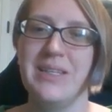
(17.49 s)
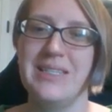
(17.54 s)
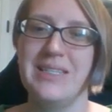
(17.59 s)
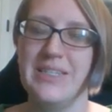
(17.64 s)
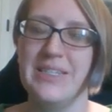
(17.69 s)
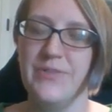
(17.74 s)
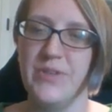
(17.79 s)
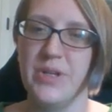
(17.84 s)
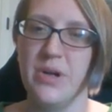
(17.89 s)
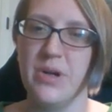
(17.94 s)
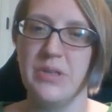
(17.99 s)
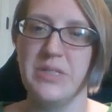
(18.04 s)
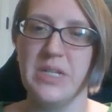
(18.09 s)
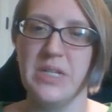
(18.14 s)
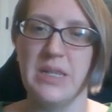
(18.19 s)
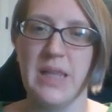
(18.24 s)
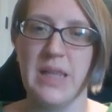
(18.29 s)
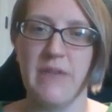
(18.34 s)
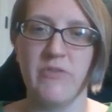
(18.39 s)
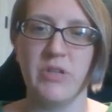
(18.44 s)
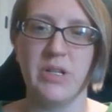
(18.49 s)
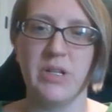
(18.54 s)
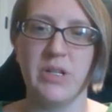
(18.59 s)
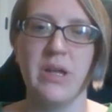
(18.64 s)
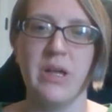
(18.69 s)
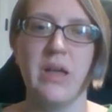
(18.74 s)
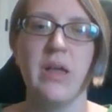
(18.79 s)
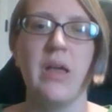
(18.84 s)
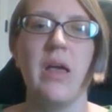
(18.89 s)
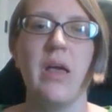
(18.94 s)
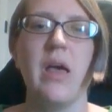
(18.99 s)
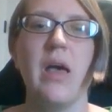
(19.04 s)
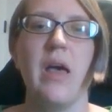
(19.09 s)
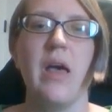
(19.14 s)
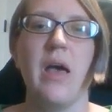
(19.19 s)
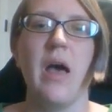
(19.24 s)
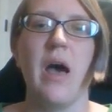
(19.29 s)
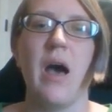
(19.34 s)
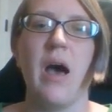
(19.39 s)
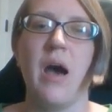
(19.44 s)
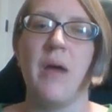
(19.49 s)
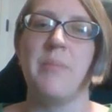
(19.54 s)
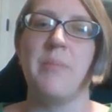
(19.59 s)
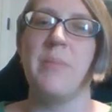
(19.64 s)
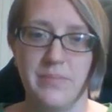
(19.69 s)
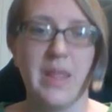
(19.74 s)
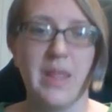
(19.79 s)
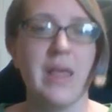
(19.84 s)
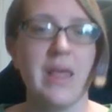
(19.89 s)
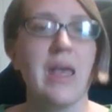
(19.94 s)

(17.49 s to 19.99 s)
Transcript: difficulty level. Um,